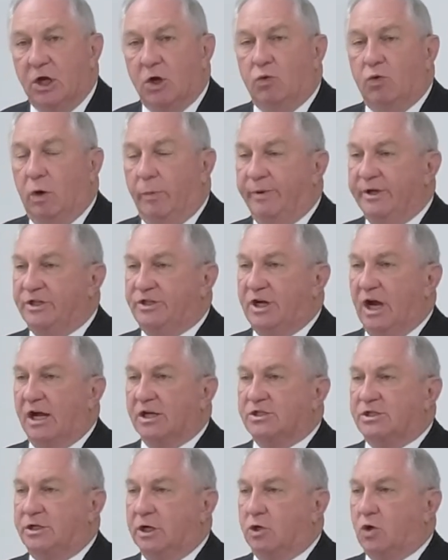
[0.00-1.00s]
We'll be
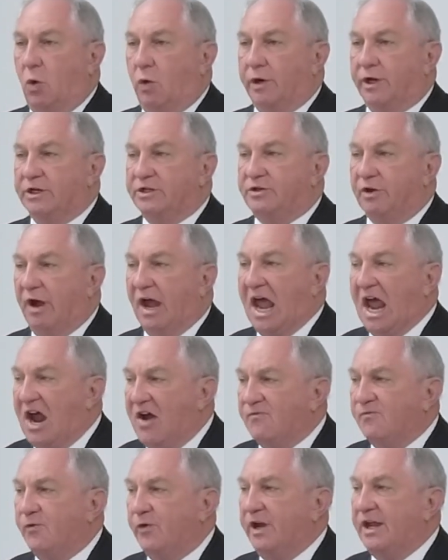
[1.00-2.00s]
judged according to
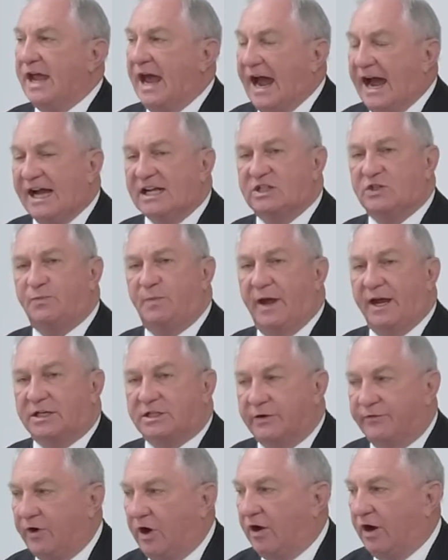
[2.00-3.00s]
every aspect
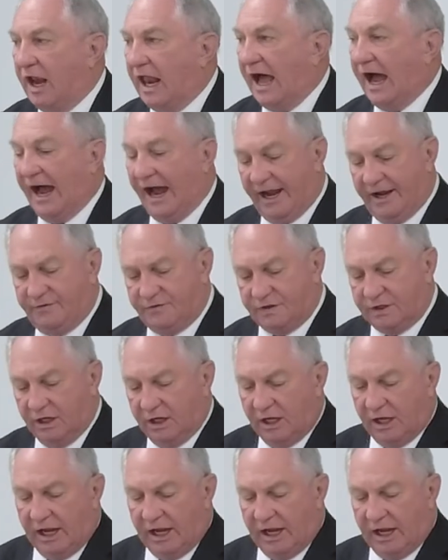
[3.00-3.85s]
of our lives,